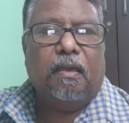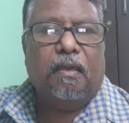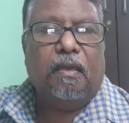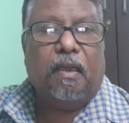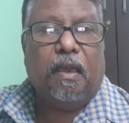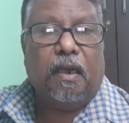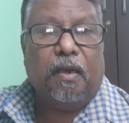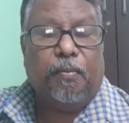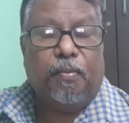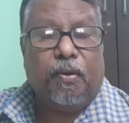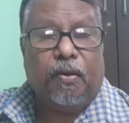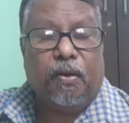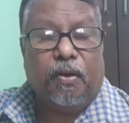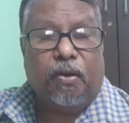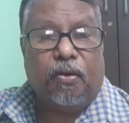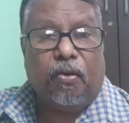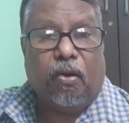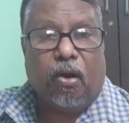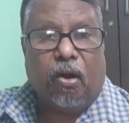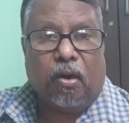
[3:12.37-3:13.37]
The
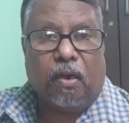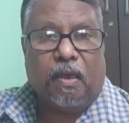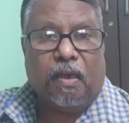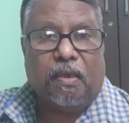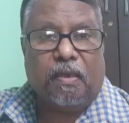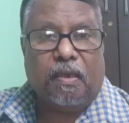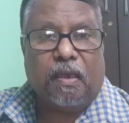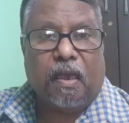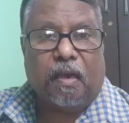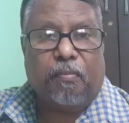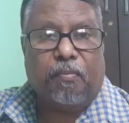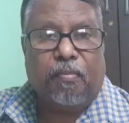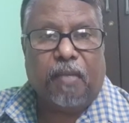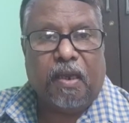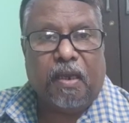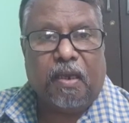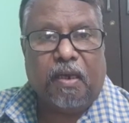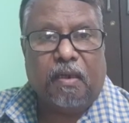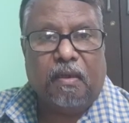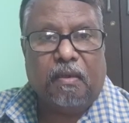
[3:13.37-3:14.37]
reproductive organs are
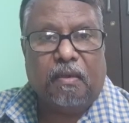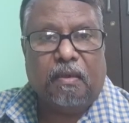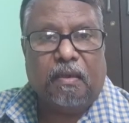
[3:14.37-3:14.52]
male